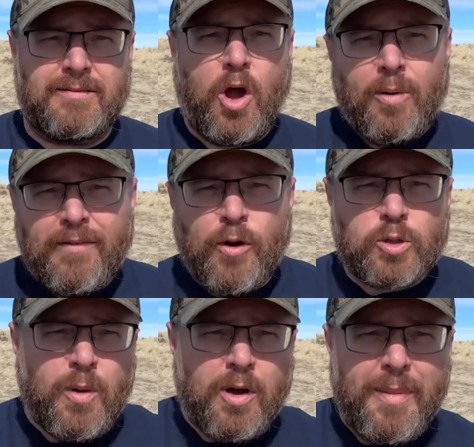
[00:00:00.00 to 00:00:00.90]
All right,
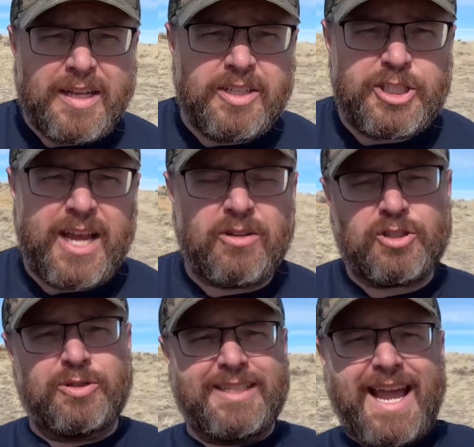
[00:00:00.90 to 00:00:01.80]
folks, welcome back to the channel.
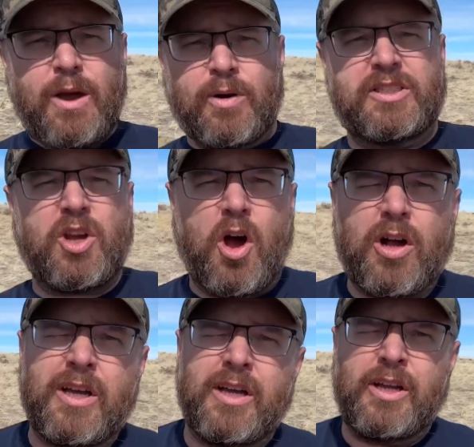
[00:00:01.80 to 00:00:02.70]
So today I want to
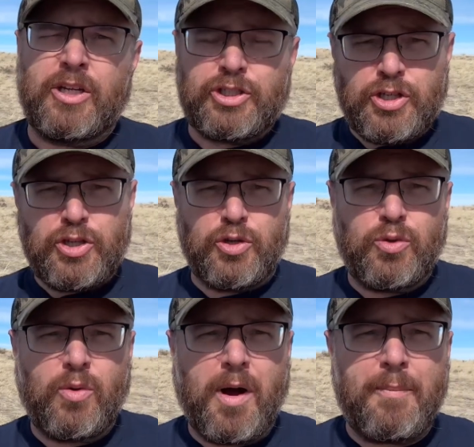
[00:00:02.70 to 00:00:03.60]
talk to
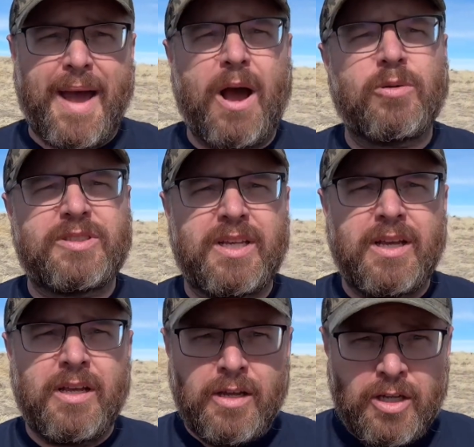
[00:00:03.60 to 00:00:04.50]
you about
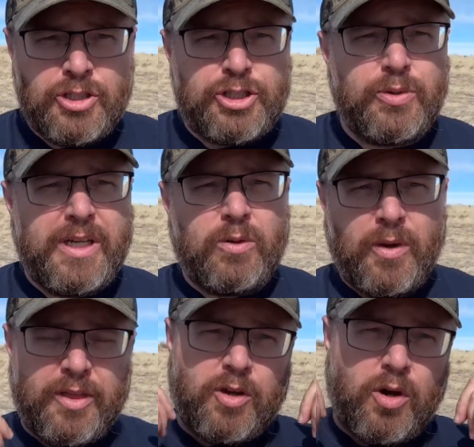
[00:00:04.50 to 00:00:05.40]
shooting
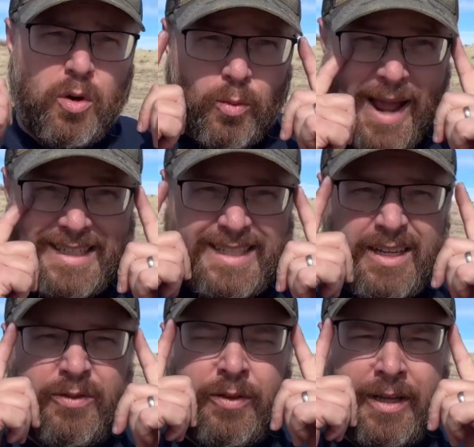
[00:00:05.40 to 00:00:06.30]
with
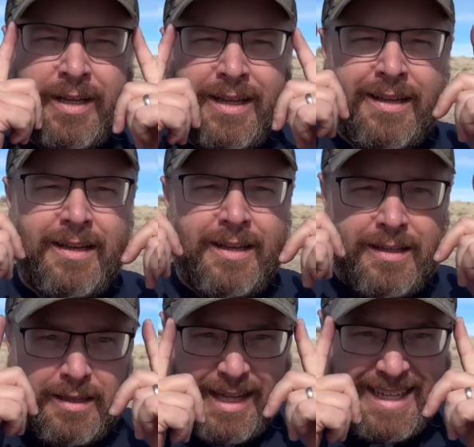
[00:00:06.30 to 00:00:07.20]
corrective
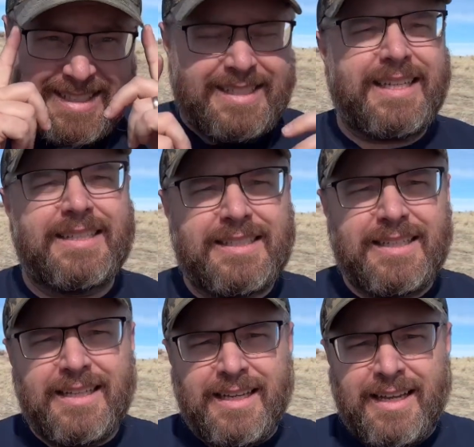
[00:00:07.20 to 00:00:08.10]
lenses
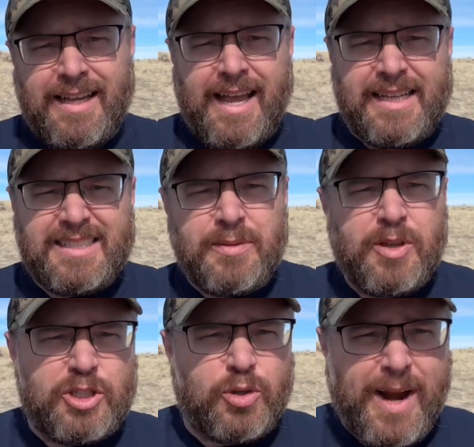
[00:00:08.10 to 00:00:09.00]
and some of
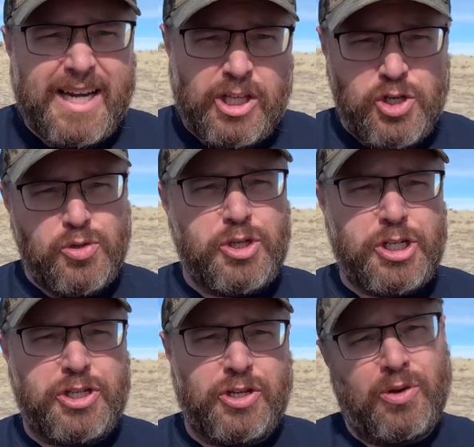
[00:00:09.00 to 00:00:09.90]
the training you
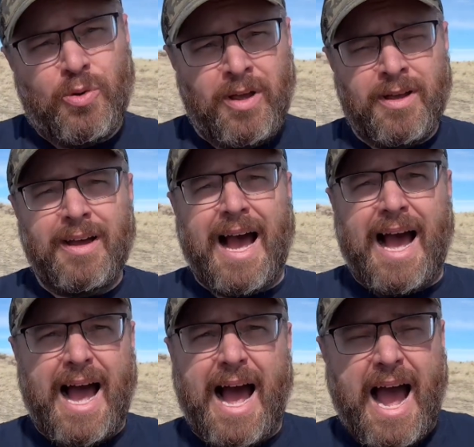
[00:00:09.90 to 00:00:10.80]
should do,
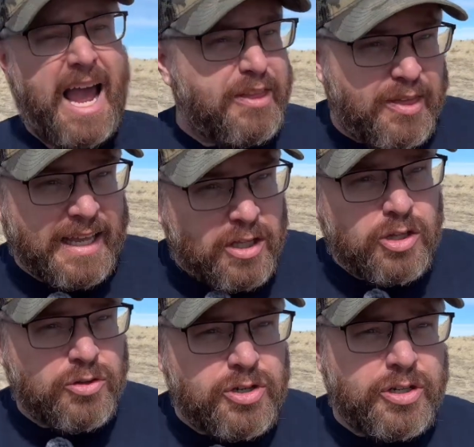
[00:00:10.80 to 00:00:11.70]
I think
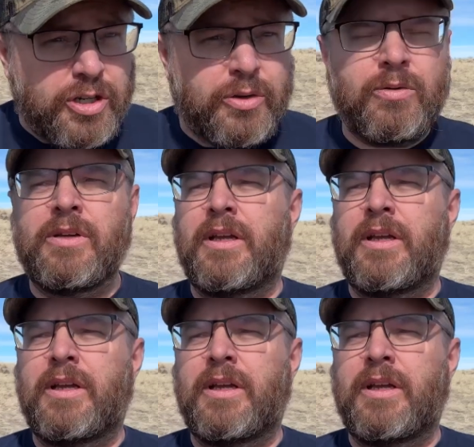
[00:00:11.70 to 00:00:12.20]
you should do,